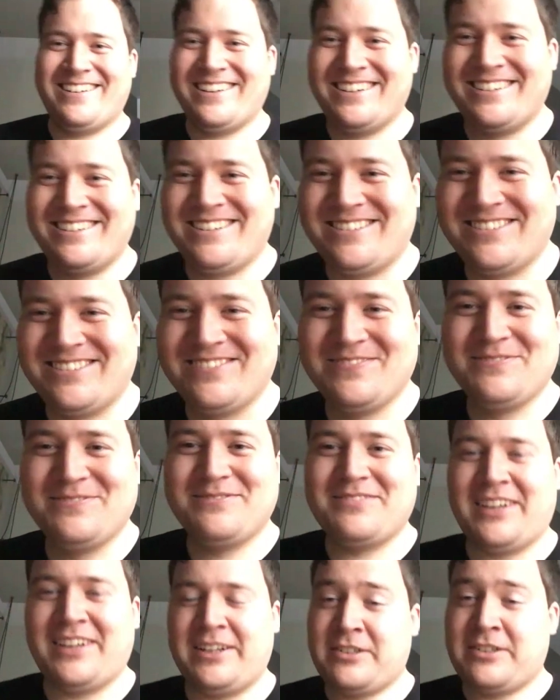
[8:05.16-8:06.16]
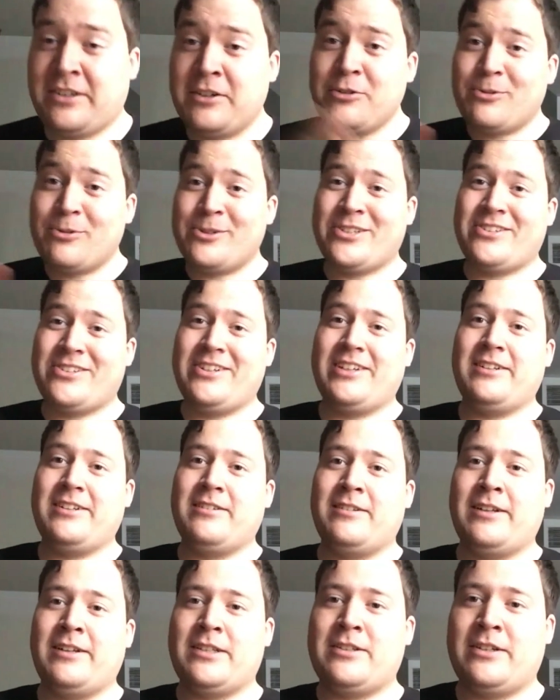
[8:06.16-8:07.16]
here, you know? It's interesting.
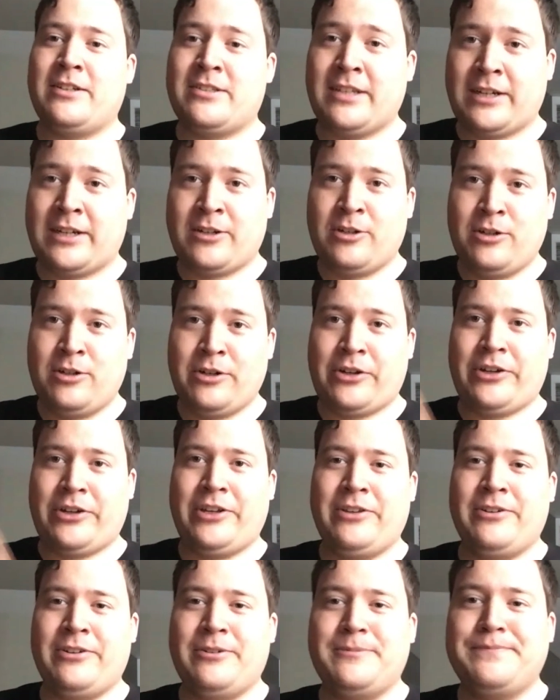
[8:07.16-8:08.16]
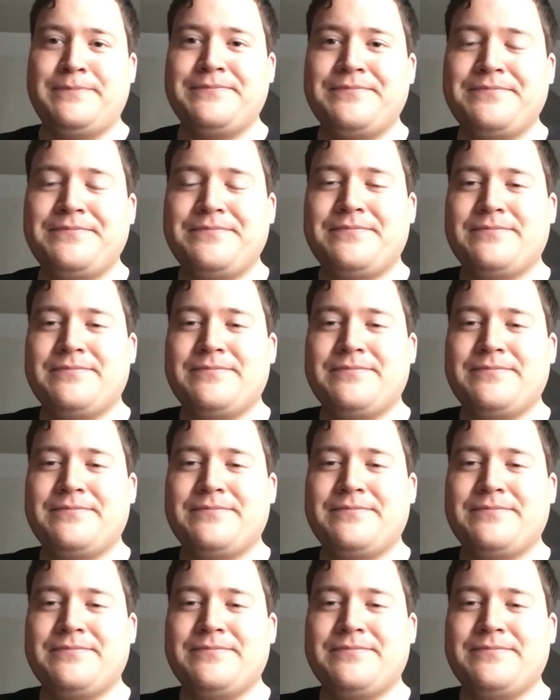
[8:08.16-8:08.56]
It's like a hook, you know.